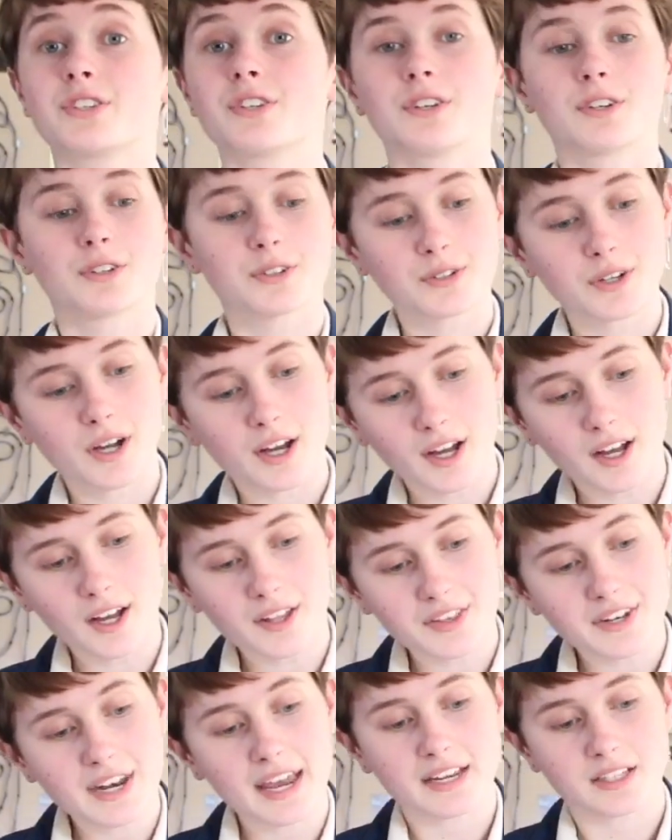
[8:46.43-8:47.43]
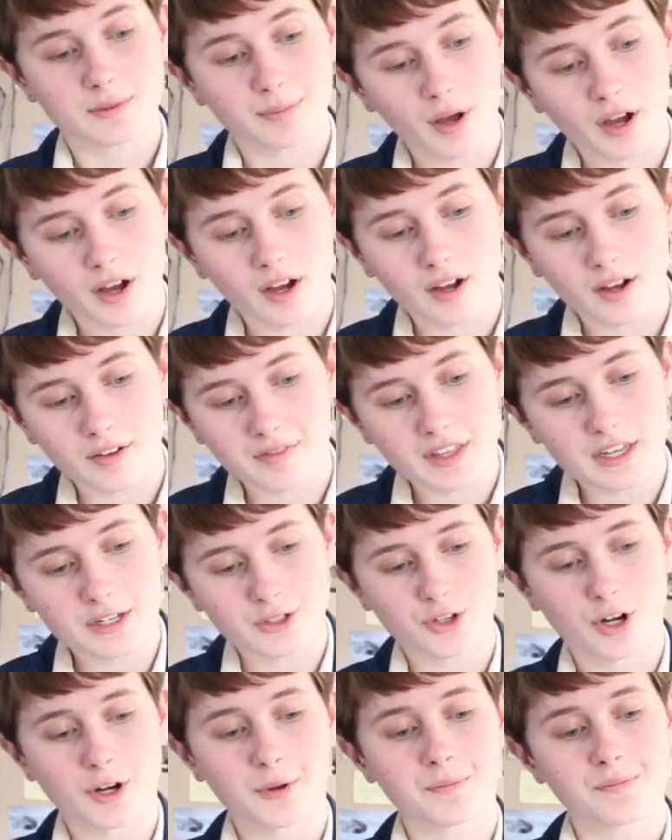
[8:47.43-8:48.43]
to the next part of the
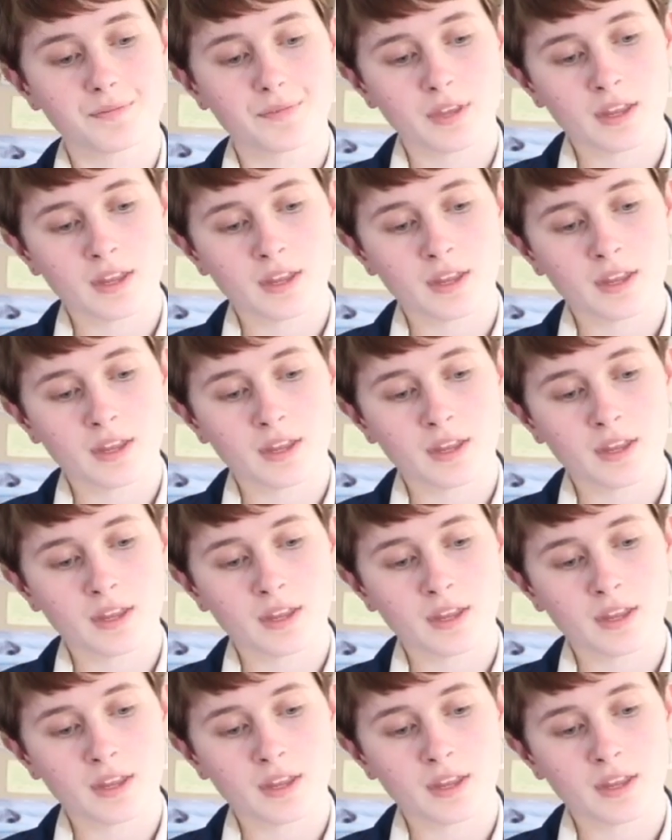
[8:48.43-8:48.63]
intro.